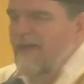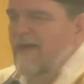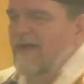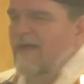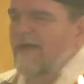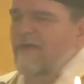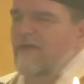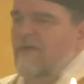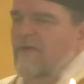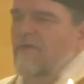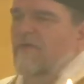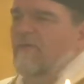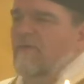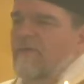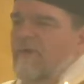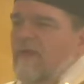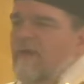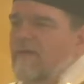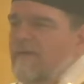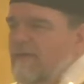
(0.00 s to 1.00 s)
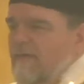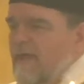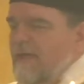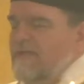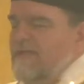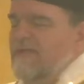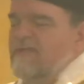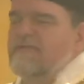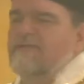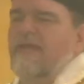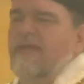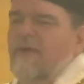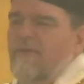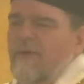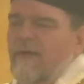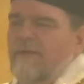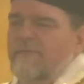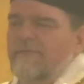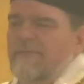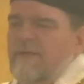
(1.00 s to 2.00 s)
uh, you know, uh,
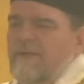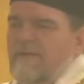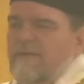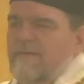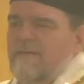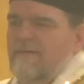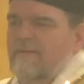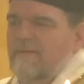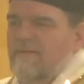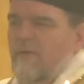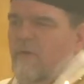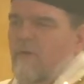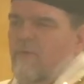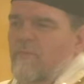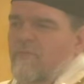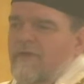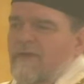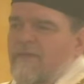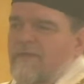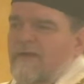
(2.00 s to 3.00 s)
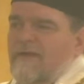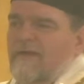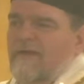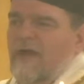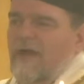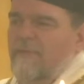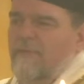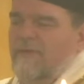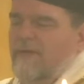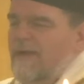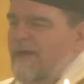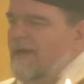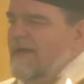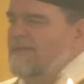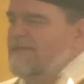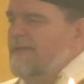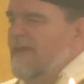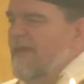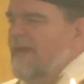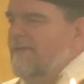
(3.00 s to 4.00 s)
etc. Don't breathe in carbon
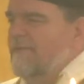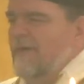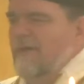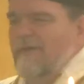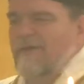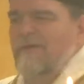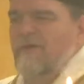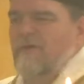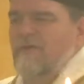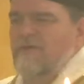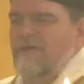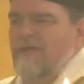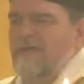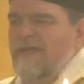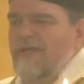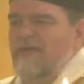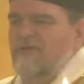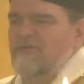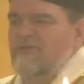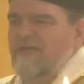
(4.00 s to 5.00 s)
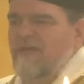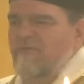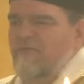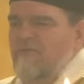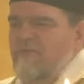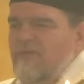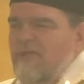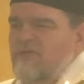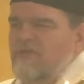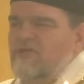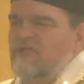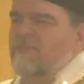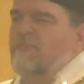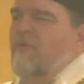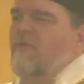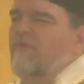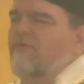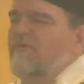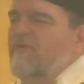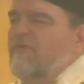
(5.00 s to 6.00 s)
dioxide. He tells you different things you're
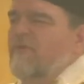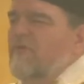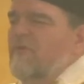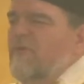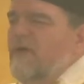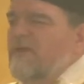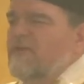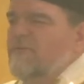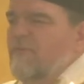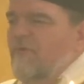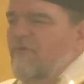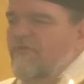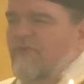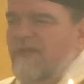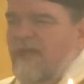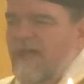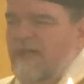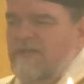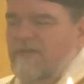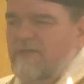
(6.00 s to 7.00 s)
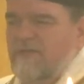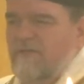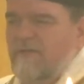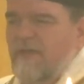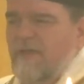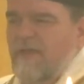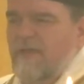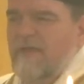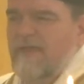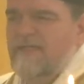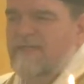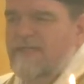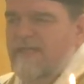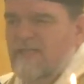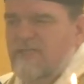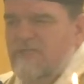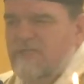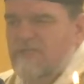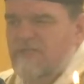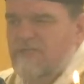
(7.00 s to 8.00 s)
supposed to do and supposed to not do. He
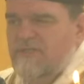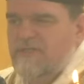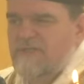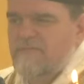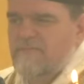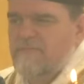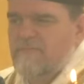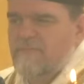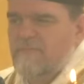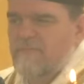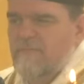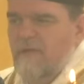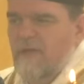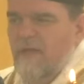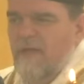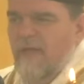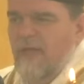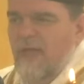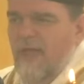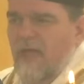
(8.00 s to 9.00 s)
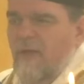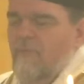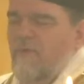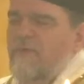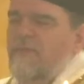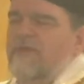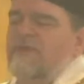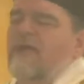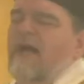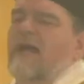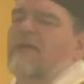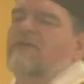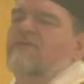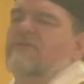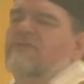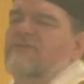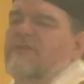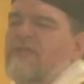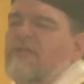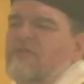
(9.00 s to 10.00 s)
teaches. And when the
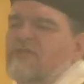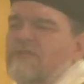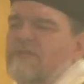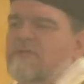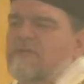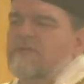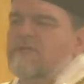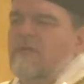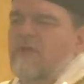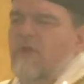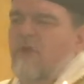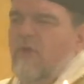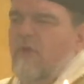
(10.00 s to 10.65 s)
doctor teaches,